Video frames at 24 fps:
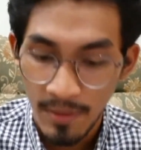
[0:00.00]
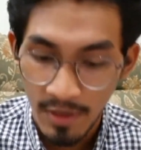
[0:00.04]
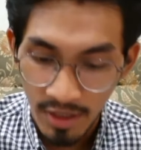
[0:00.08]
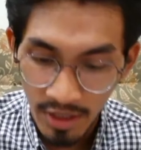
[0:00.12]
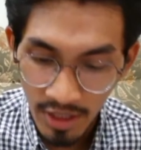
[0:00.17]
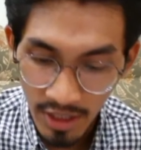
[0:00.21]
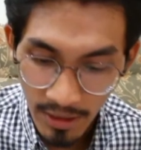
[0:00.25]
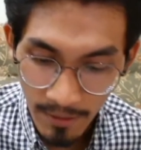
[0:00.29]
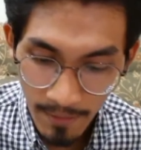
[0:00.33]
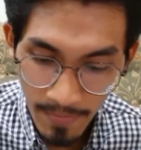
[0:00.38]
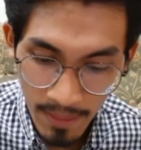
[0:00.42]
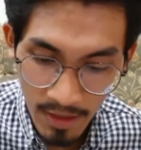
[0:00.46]

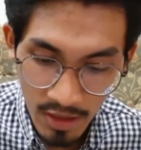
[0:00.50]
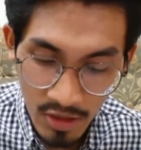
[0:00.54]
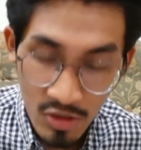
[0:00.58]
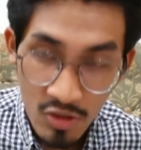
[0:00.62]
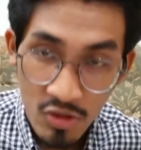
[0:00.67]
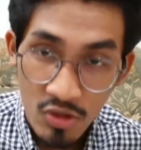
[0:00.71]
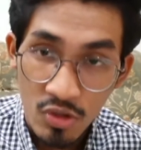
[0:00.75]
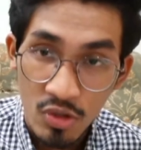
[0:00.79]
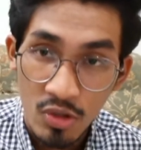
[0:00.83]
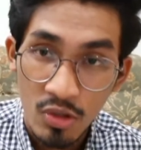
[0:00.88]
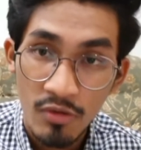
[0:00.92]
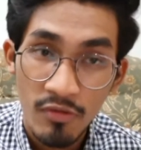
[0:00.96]
Okay,
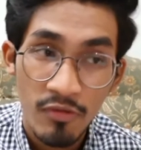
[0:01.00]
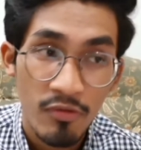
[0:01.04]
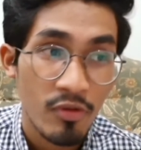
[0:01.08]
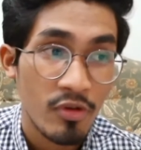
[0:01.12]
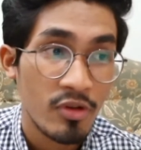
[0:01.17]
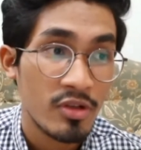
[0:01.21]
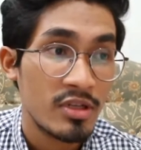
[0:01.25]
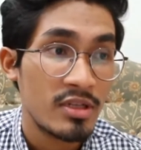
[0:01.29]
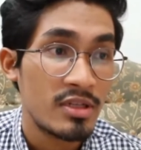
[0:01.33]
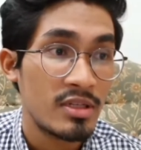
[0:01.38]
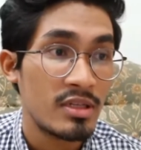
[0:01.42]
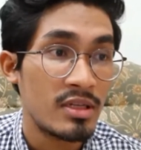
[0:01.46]
so
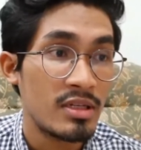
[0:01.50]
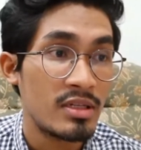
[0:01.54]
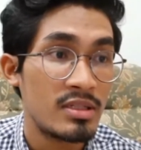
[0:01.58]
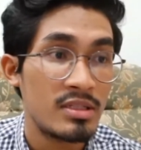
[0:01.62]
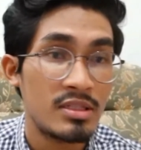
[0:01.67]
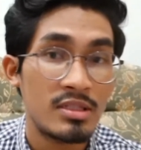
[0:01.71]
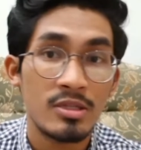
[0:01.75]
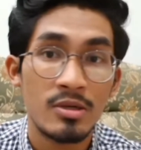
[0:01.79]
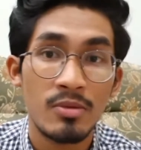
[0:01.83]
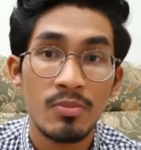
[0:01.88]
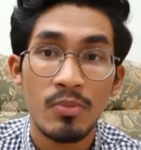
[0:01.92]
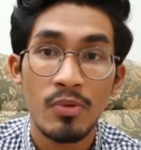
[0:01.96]
for the
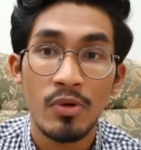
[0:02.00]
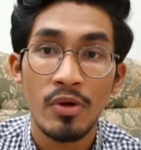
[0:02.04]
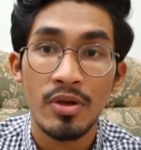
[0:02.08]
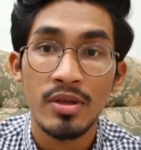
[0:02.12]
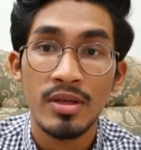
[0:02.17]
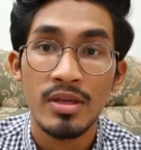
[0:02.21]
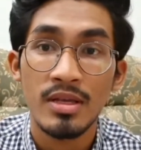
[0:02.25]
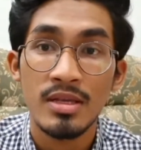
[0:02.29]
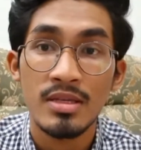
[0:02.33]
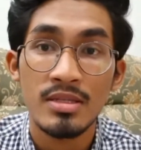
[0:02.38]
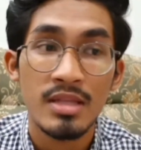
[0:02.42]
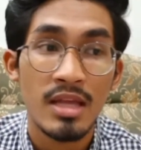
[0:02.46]
third
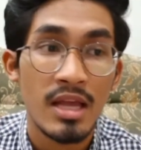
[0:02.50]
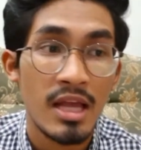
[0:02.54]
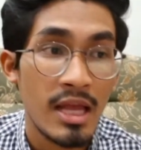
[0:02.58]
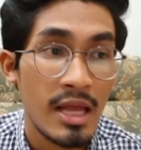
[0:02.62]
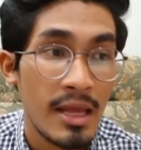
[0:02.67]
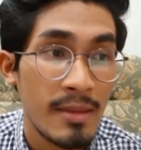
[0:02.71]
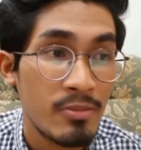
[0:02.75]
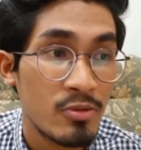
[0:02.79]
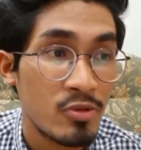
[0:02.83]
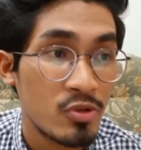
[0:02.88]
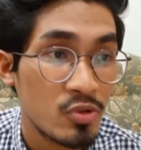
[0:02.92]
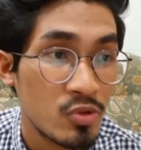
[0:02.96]
point is
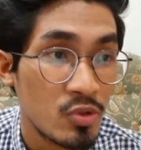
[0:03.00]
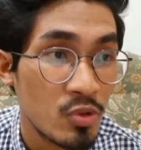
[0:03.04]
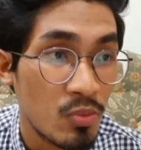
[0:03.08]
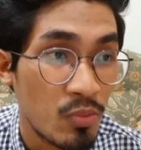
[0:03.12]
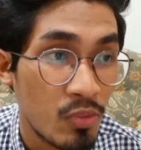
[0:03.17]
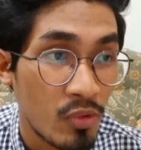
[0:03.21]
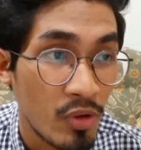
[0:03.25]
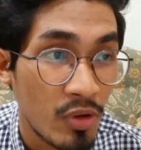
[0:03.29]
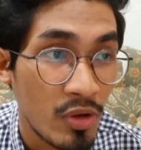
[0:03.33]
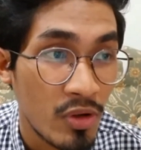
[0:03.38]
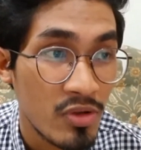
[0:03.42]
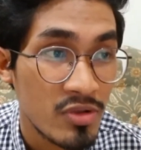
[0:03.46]
help to
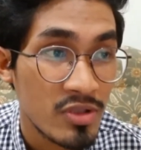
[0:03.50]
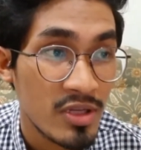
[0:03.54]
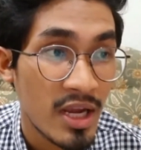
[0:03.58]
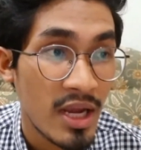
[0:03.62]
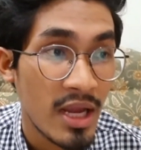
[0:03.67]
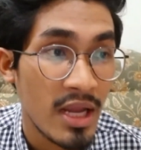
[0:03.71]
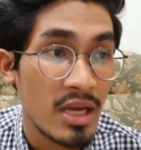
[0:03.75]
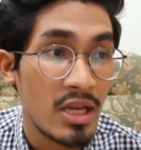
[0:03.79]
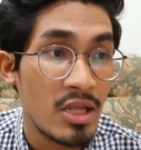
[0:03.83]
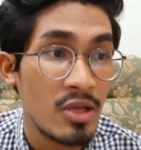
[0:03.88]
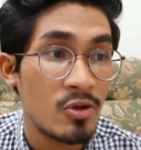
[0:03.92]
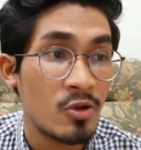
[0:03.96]
produce
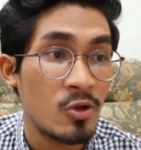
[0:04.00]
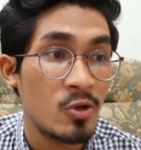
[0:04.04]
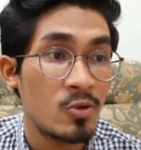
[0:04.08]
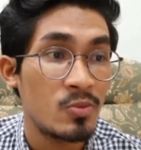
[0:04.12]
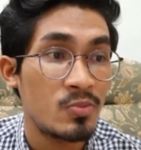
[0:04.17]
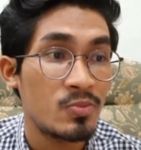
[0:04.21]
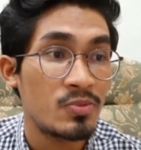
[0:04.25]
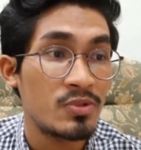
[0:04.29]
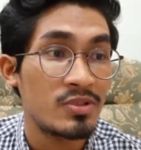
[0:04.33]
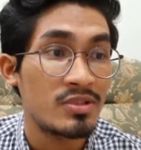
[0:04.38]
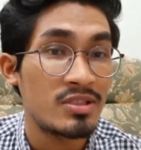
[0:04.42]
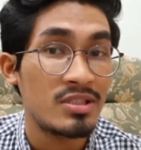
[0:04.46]
highly
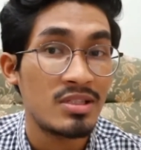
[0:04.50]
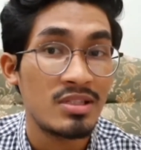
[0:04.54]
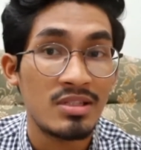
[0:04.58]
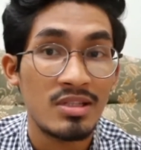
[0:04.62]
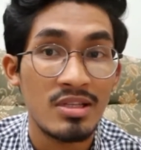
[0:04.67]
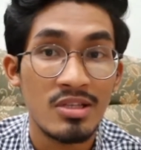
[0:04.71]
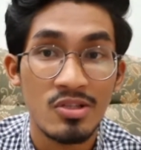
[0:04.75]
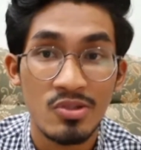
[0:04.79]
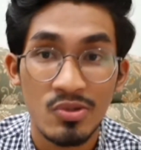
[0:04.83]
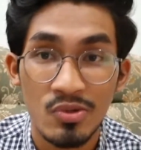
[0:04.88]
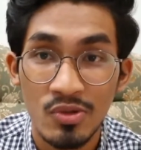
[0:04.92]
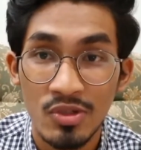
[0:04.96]

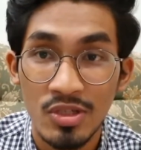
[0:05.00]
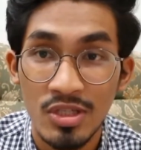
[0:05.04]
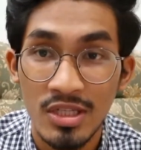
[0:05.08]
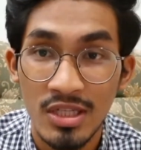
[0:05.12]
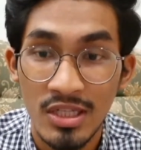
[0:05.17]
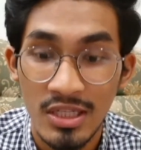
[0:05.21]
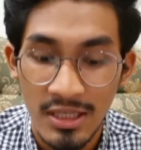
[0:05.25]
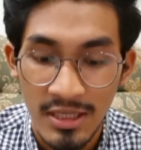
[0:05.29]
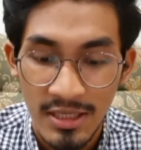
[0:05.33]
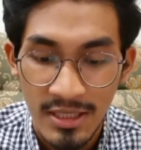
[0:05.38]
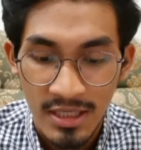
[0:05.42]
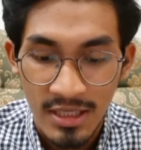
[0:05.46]
competitive
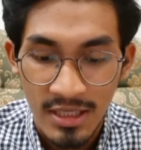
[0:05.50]
students.